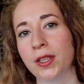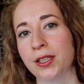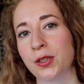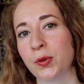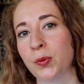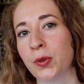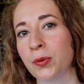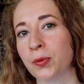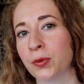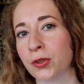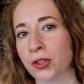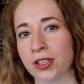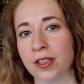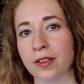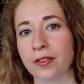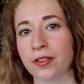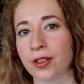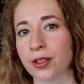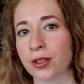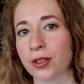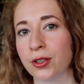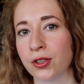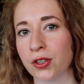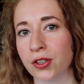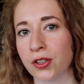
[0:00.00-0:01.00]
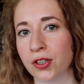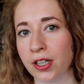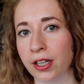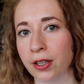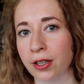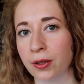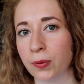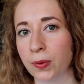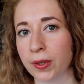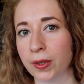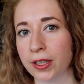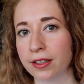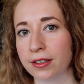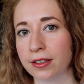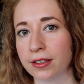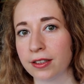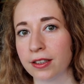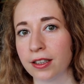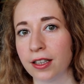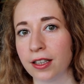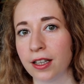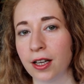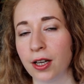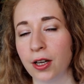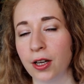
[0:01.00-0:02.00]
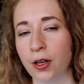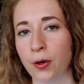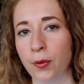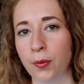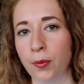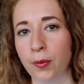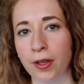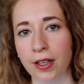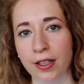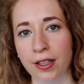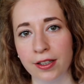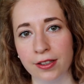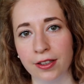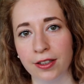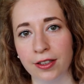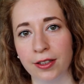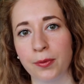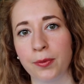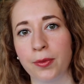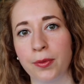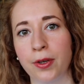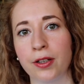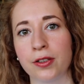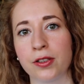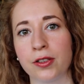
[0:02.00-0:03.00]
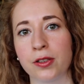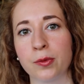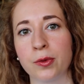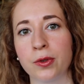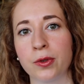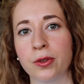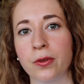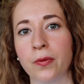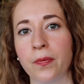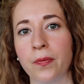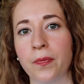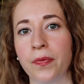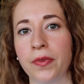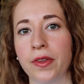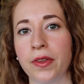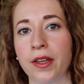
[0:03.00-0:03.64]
a bit more difficult to deal with, but it's not impossible.